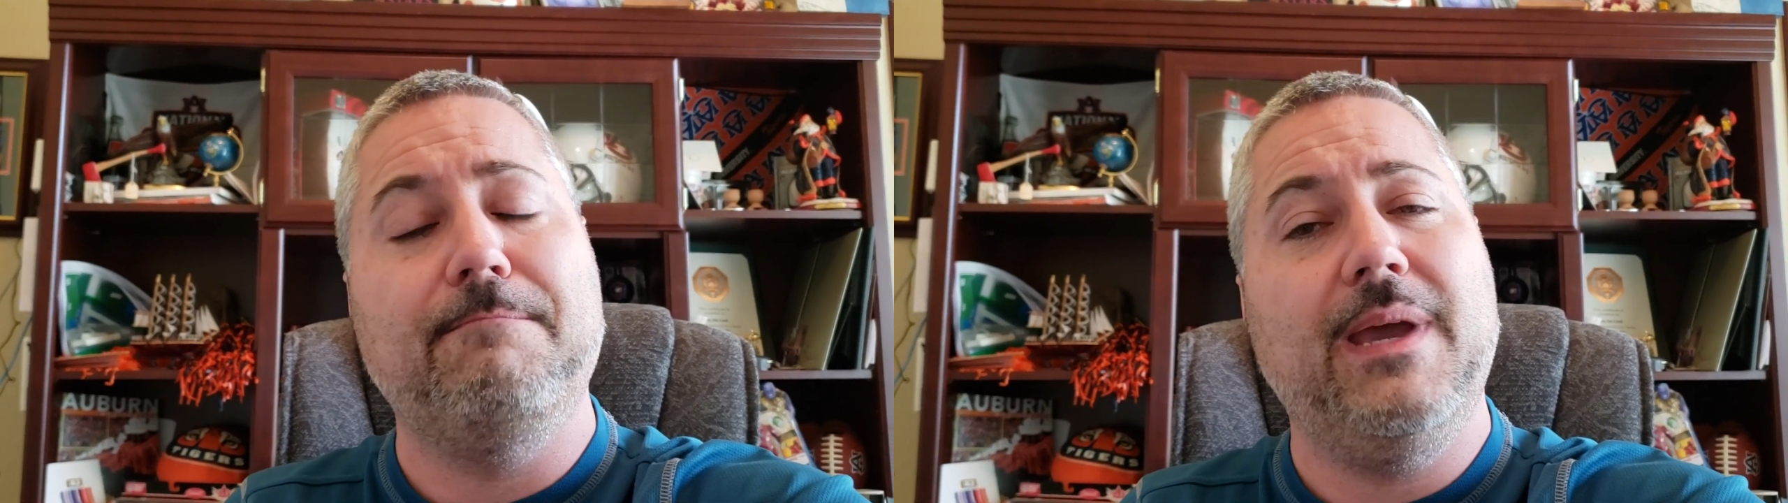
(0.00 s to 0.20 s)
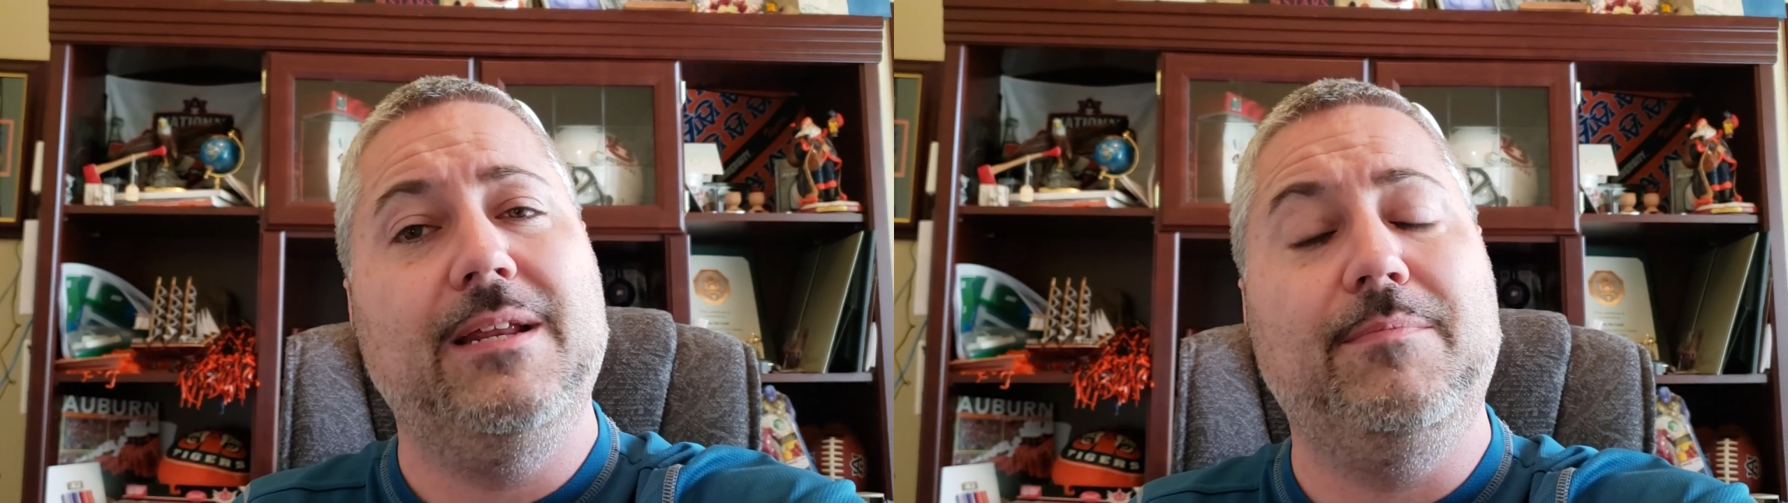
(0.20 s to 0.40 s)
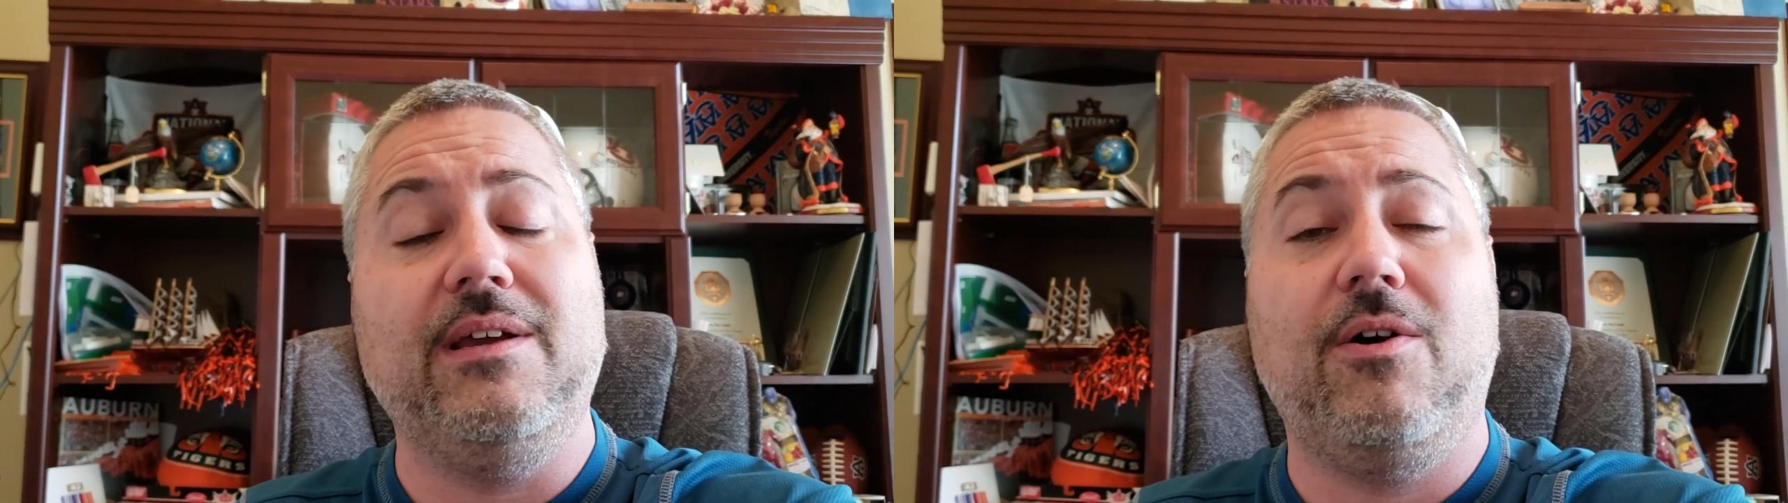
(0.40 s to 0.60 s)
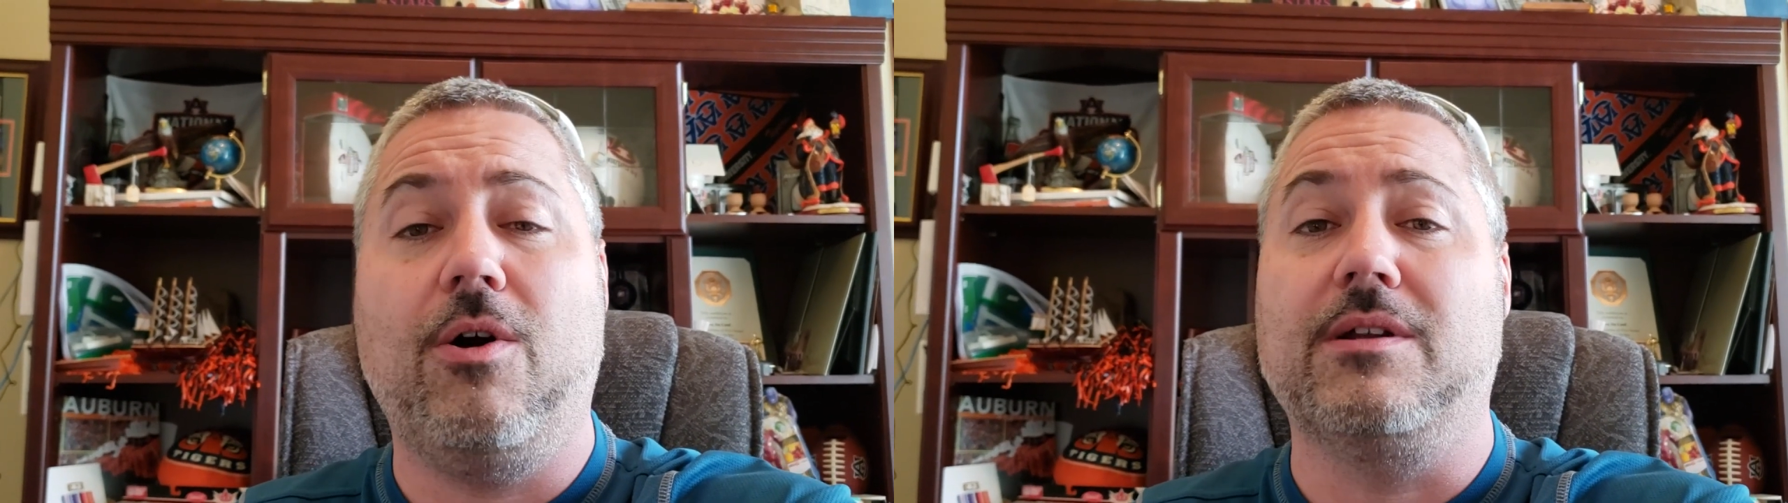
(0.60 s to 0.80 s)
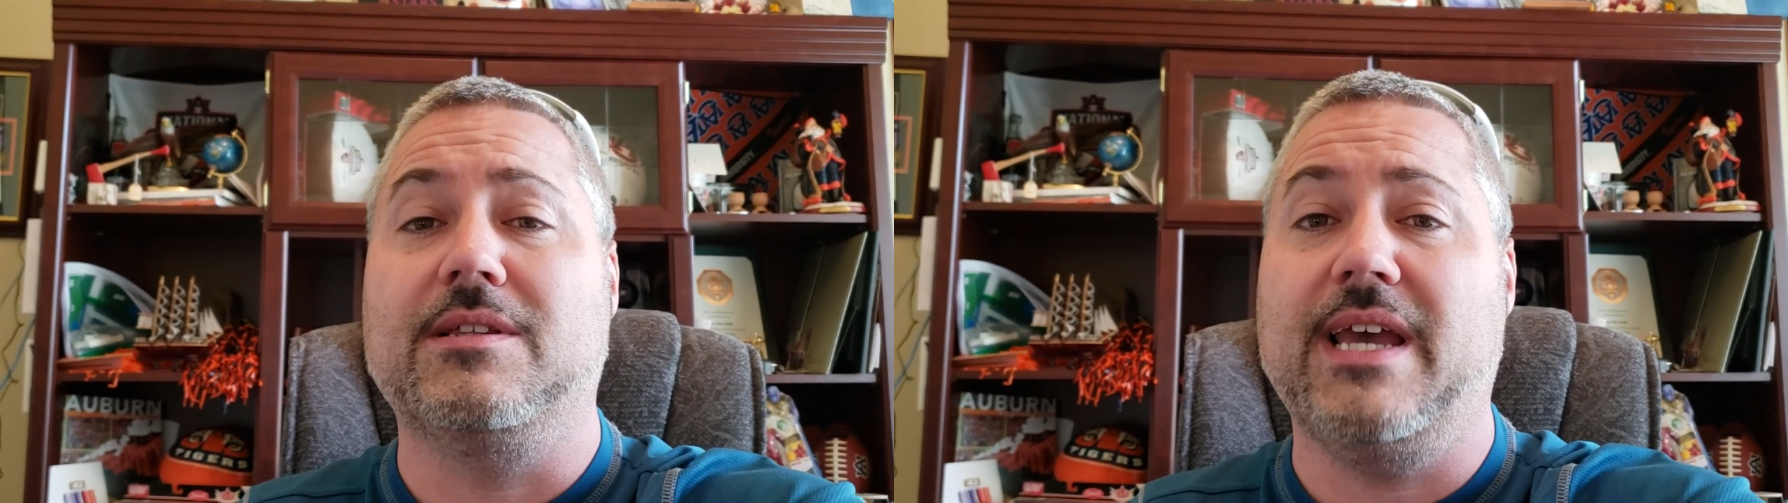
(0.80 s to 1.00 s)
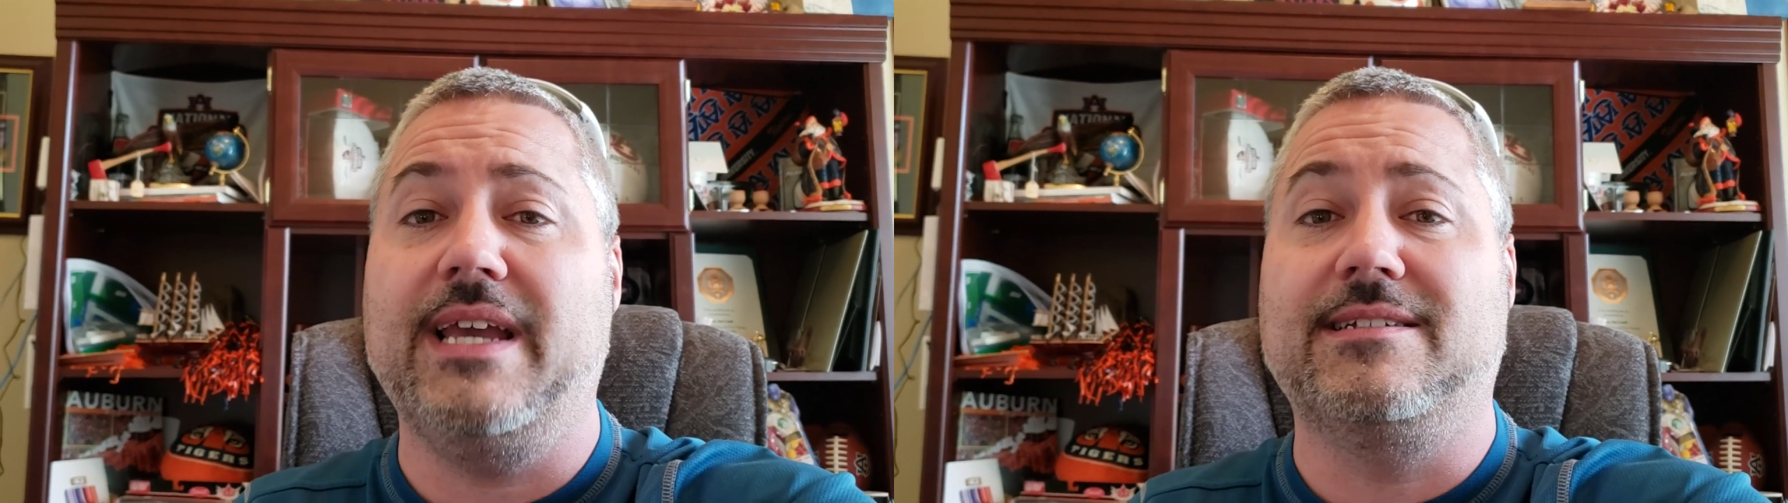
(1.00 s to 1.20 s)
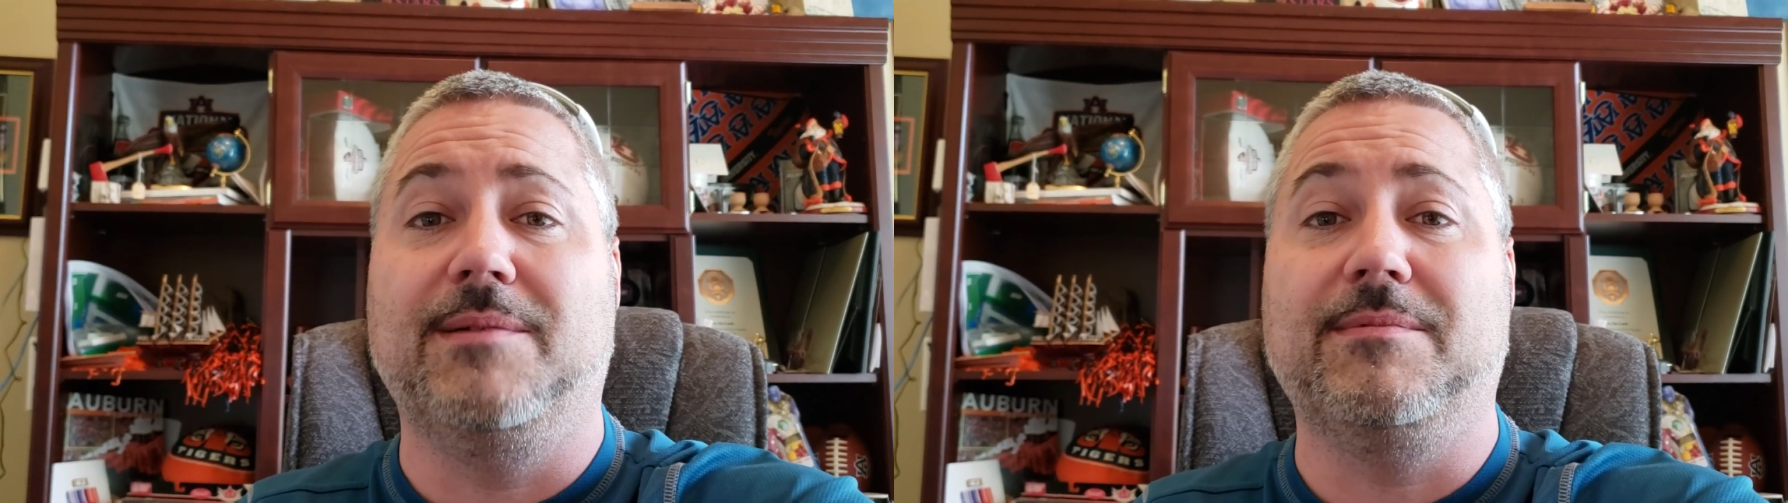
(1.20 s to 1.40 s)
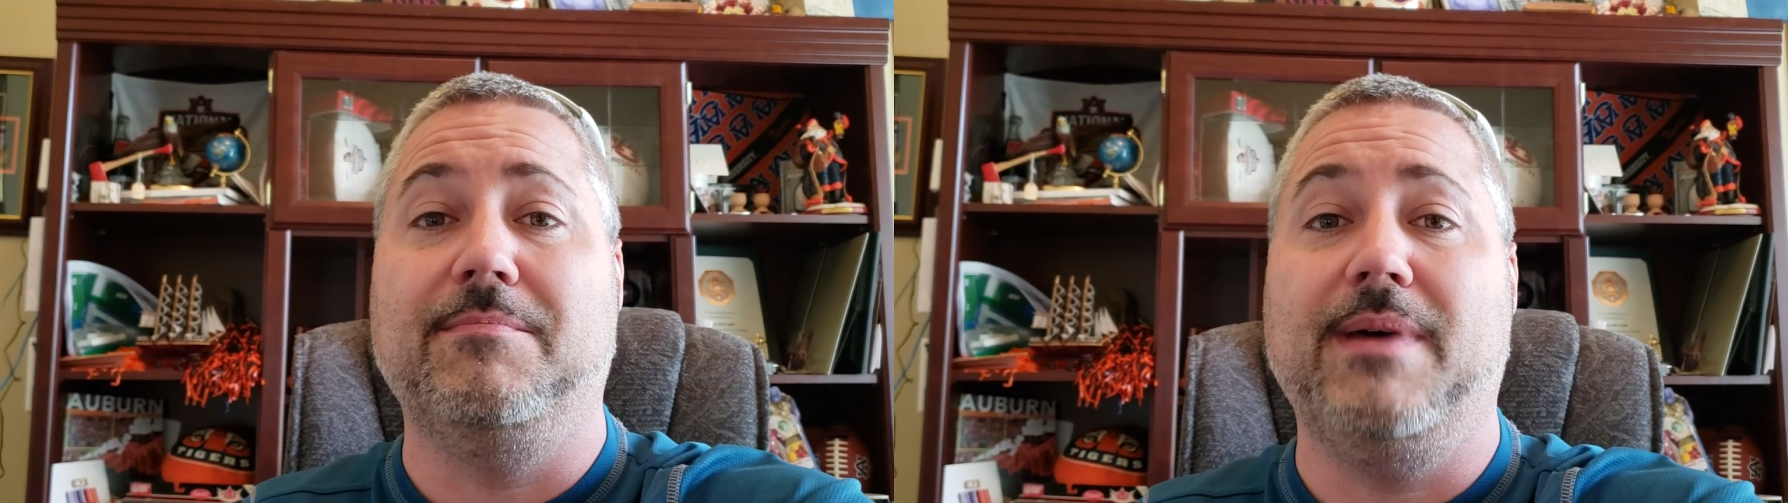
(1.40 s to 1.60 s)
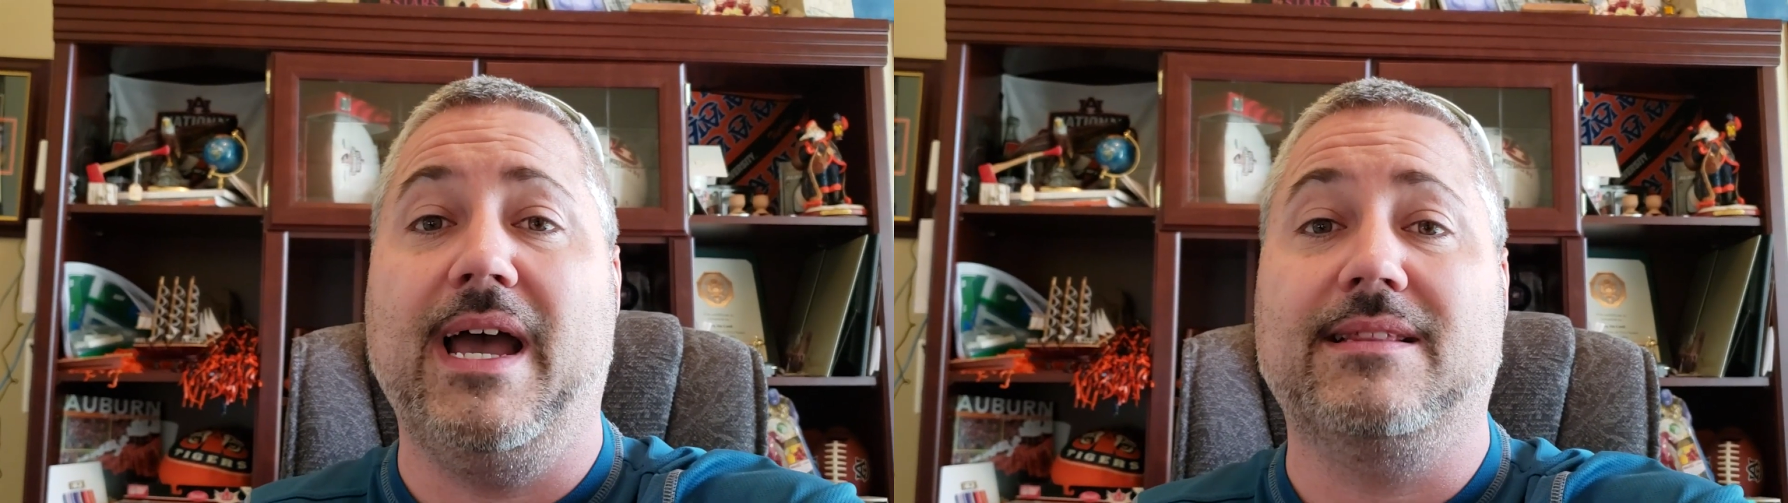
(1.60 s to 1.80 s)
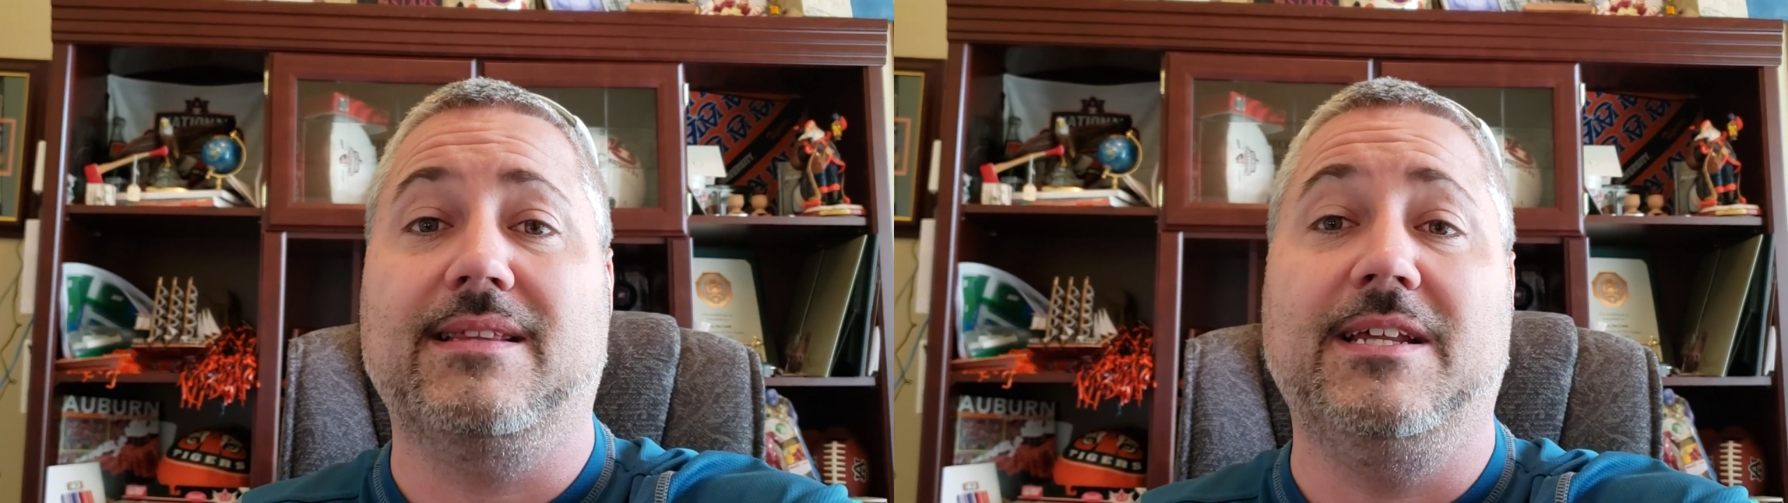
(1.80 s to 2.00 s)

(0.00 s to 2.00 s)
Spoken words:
man, it'd be hard to take something back